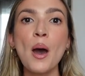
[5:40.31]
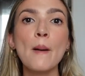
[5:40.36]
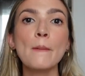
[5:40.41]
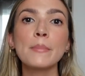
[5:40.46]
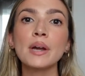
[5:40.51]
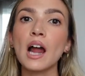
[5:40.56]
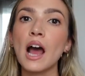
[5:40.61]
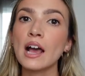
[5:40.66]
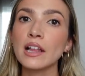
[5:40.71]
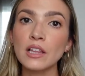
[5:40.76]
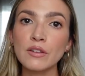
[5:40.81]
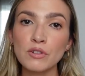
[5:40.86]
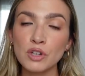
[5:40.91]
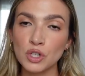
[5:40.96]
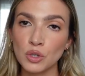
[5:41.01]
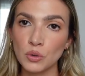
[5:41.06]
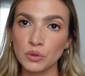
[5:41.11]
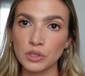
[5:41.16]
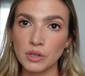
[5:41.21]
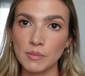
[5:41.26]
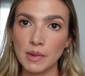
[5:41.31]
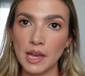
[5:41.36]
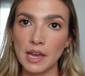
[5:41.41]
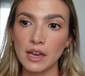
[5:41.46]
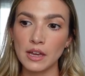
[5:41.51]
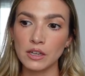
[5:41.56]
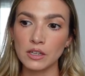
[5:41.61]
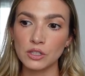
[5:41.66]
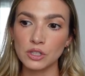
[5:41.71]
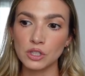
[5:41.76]
But I love a shoulder
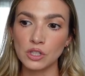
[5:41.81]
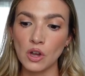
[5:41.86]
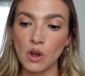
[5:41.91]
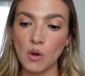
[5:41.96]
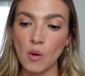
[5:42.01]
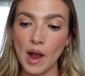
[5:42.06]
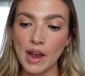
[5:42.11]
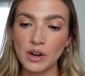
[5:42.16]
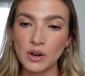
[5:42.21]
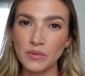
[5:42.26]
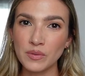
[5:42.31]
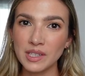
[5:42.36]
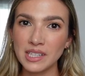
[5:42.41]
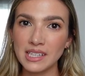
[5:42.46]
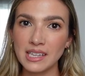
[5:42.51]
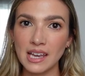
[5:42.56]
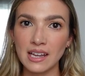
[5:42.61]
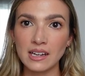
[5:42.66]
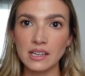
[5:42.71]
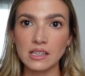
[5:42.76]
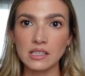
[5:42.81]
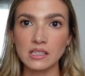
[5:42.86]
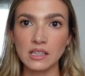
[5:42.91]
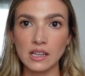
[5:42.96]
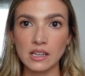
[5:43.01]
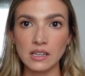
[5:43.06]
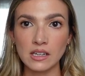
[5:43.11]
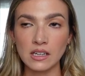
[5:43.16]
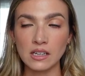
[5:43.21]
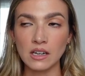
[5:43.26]
bag, so I don't really get
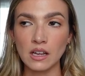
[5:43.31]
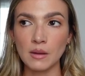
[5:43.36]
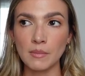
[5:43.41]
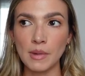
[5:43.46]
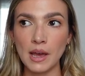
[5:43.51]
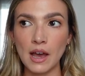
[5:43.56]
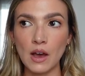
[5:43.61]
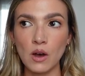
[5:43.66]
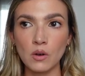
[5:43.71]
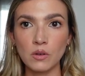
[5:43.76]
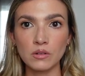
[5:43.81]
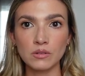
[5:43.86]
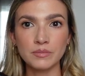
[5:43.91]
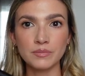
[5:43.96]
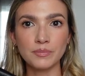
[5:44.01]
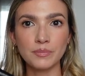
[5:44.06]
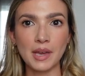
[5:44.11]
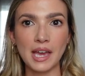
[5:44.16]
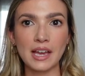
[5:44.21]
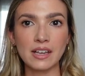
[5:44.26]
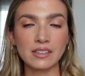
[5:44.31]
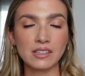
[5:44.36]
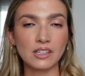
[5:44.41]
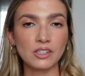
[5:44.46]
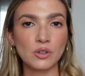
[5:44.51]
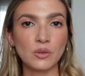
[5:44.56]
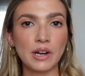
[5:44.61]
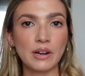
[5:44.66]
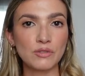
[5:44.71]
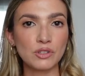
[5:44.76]
excited about bags that
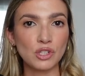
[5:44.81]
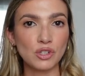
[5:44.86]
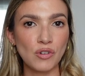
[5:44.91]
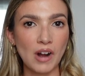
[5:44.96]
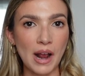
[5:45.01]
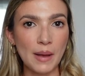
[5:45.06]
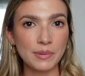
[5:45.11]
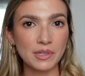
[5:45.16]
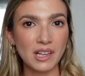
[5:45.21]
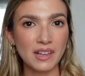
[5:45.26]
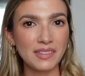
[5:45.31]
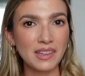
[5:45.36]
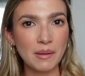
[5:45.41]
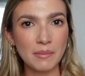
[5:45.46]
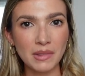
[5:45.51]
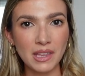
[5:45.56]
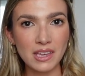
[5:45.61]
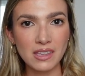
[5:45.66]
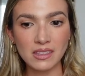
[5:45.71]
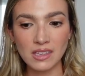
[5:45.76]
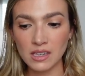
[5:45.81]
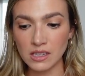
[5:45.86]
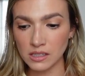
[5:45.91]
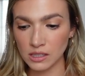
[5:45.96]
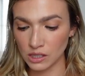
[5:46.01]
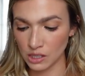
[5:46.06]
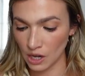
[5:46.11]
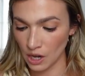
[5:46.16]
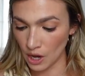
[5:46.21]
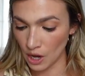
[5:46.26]
don't have straps on them like
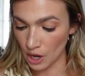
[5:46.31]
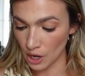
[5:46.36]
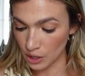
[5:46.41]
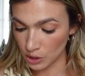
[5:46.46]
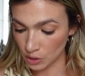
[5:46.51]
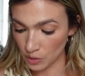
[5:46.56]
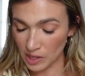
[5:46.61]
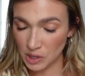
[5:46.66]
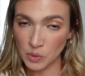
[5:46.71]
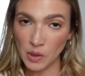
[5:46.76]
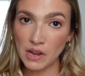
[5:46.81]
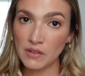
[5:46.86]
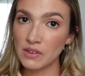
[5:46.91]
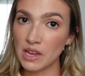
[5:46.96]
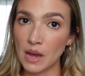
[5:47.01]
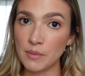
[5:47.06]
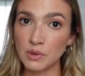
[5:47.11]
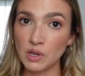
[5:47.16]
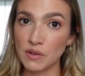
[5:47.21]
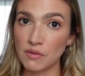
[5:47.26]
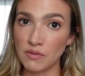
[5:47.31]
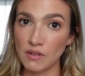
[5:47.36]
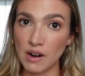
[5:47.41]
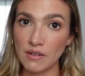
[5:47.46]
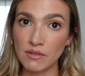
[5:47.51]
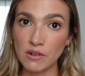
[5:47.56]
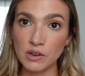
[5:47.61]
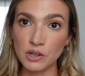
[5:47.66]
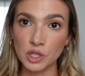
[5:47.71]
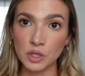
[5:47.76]
this. So that's why I've kept her
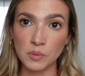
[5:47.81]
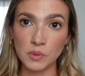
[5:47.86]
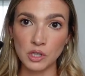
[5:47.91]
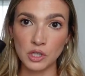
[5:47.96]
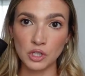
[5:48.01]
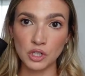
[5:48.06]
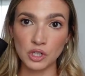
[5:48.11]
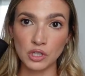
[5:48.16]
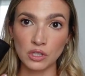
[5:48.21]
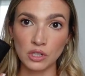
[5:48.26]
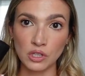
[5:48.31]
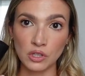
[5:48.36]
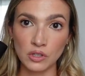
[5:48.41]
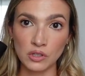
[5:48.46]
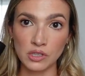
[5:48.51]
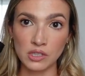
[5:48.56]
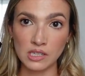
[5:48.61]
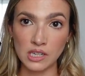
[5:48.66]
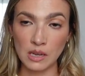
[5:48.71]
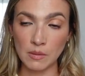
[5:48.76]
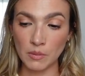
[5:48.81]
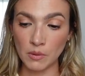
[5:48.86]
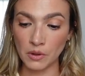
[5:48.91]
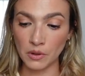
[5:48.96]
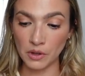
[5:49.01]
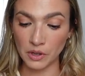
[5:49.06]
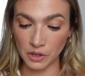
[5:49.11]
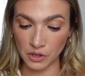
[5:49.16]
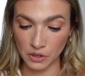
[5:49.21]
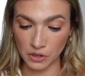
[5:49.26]
forever, just because she's a good staple,
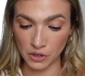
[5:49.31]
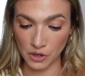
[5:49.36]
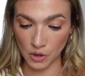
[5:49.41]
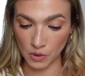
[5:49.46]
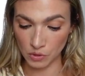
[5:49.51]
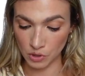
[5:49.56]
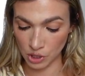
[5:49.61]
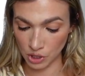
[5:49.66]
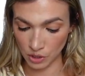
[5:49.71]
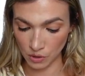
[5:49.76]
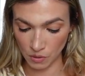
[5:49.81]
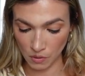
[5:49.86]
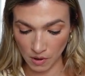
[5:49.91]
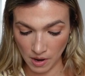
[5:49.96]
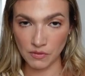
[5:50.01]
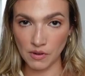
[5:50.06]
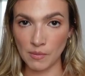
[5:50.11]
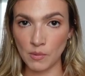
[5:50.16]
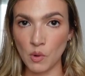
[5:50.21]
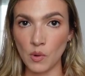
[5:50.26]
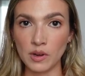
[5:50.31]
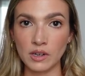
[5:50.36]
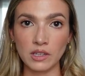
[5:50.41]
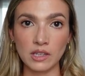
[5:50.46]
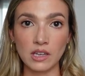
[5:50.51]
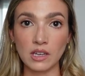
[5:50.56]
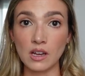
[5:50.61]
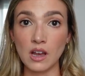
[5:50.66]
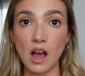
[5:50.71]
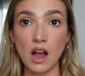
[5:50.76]
a good go-to. If I'm going to
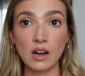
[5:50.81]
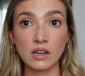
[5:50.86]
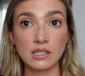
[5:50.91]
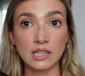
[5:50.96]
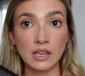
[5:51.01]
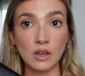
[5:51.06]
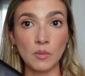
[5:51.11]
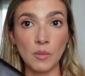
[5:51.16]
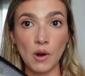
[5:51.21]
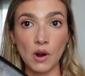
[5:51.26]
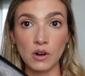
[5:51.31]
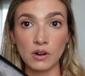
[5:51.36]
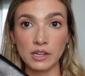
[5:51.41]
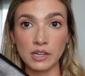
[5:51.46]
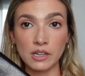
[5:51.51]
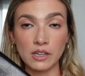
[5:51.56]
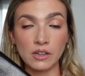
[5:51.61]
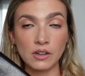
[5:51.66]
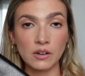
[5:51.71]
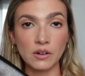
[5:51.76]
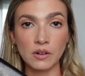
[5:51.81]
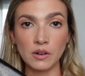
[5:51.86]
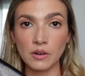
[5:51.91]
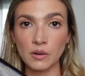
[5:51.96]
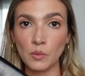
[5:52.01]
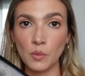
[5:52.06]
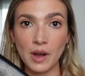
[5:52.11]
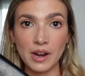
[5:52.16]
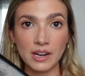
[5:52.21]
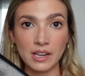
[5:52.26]
like a cocktail party or
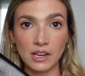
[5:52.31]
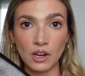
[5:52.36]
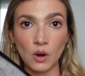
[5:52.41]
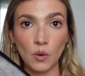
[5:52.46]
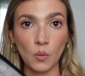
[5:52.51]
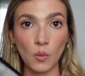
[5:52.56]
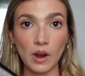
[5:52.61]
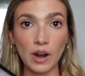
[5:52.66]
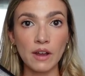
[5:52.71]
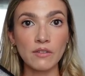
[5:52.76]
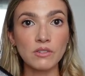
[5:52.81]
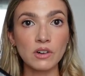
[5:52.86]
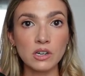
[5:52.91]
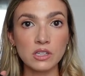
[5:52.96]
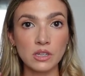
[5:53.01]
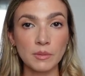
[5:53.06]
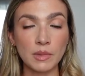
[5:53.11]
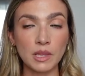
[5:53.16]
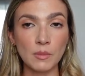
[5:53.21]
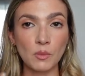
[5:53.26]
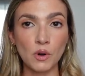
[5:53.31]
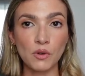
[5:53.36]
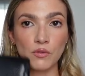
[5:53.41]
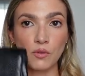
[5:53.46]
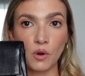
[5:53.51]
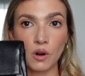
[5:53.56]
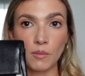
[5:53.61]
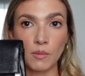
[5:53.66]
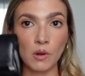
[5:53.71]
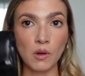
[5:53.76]
a wedding or whatever, something more
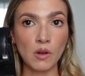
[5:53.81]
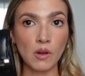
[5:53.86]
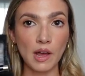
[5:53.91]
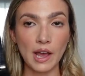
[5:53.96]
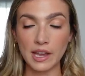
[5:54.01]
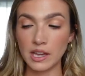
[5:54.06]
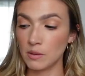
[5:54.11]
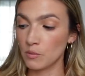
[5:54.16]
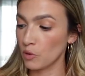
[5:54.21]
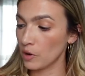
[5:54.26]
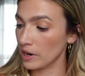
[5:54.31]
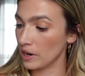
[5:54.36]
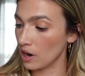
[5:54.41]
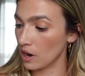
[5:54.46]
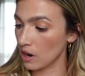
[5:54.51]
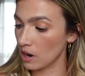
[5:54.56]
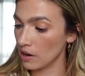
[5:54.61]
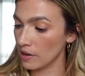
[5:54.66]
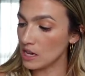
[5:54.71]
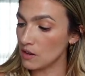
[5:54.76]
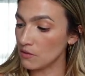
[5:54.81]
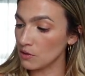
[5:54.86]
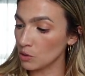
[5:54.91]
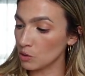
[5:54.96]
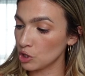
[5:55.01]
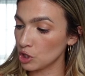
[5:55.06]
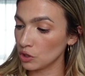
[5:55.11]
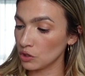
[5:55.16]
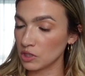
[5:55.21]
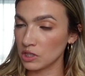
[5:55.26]
formal, I can bring her, even though
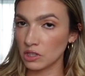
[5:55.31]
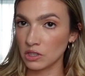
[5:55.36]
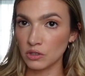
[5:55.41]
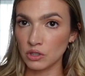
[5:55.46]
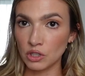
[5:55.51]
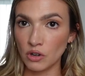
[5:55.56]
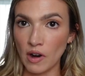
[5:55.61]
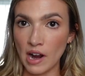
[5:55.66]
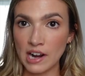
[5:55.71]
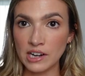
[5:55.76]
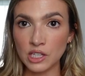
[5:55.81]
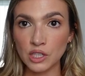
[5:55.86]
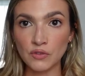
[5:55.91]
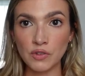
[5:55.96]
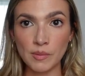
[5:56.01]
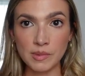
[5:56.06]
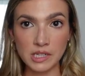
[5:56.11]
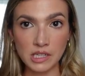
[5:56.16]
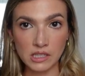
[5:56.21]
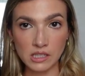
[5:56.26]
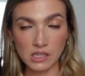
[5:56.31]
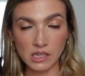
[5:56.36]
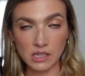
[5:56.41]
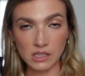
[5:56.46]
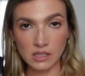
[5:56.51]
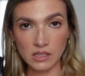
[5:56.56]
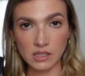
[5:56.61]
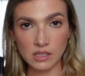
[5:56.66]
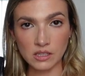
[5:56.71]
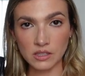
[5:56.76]
she looks a little scratched from a
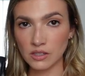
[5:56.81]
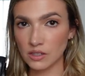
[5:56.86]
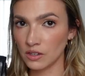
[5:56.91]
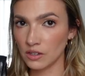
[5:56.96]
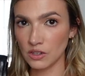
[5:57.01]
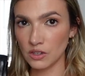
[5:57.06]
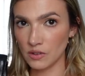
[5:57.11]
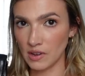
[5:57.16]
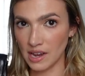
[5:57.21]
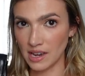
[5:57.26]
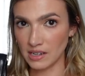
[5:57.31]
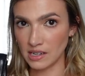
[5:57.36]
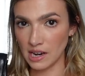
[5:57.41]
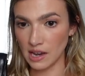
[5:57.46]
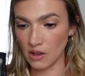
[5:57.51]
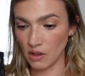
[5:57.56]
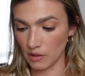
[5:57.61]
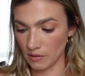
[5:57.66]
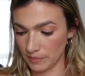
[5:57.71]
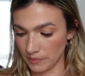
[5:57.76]
distance. You can't tell.